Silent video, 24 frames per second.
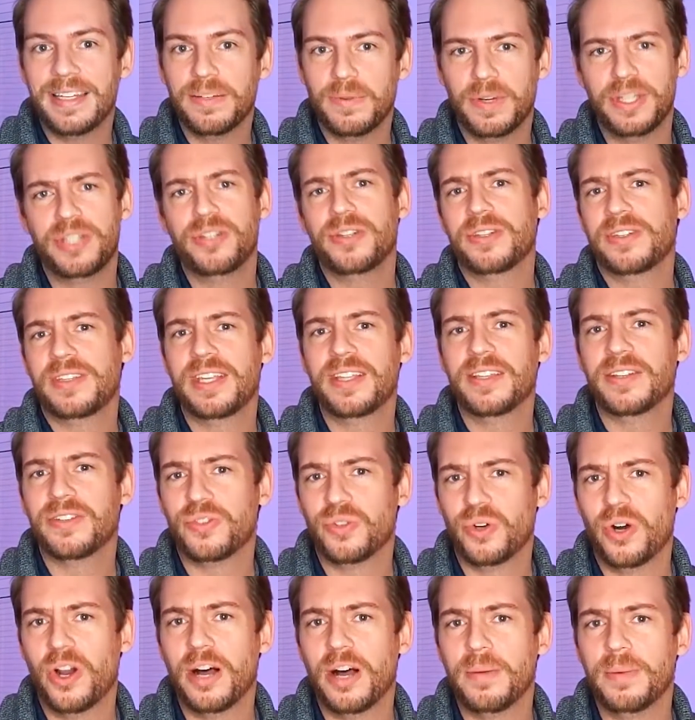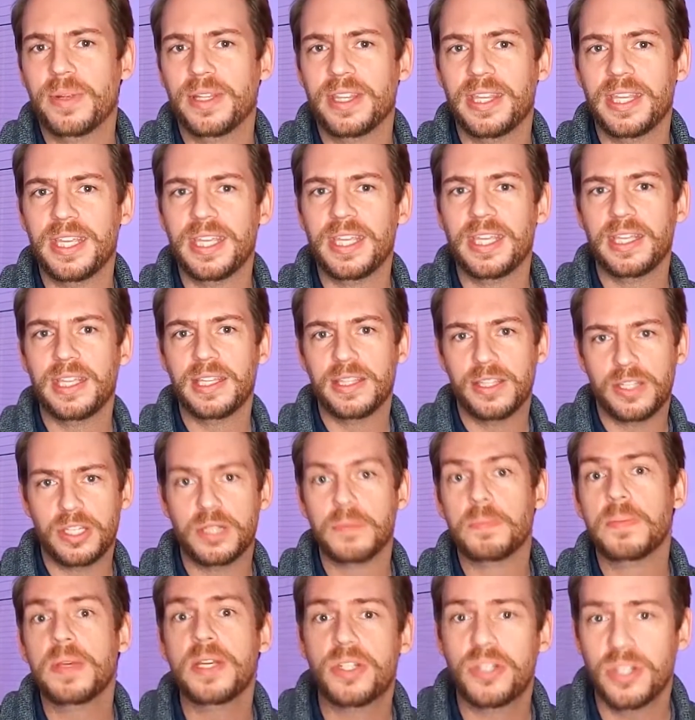Well, I shouldn't say the draw, but the, the
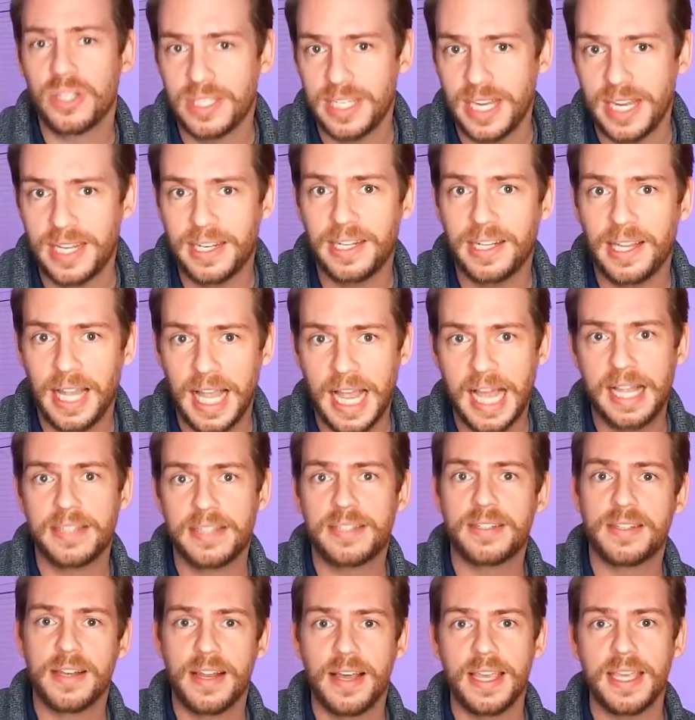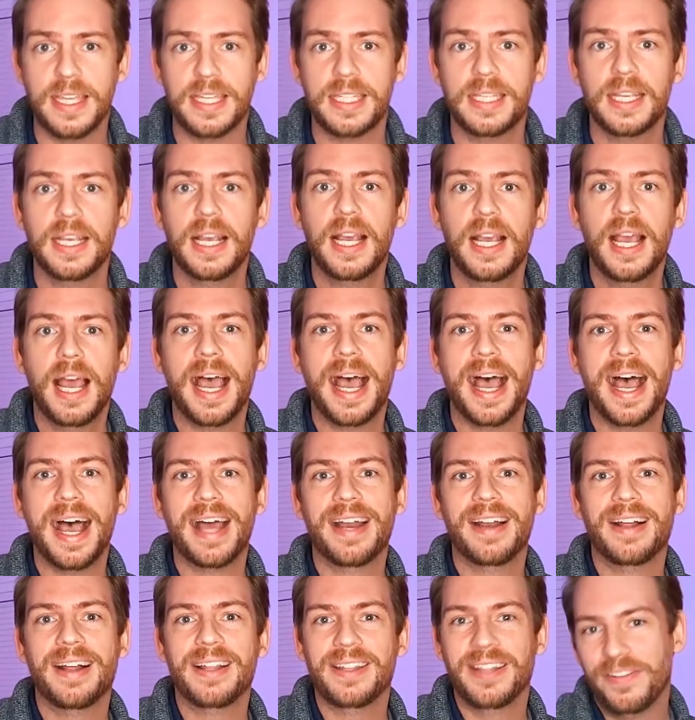submissions ended last night
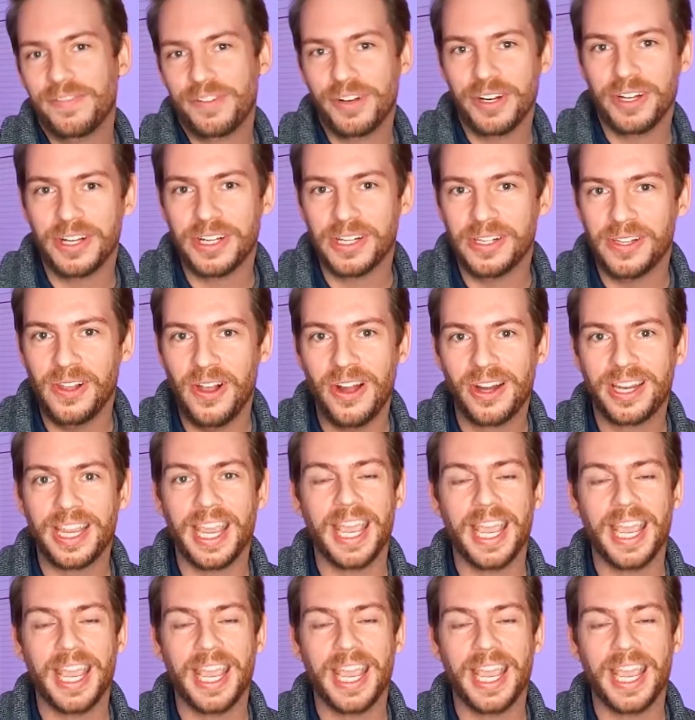at 11 o'clock,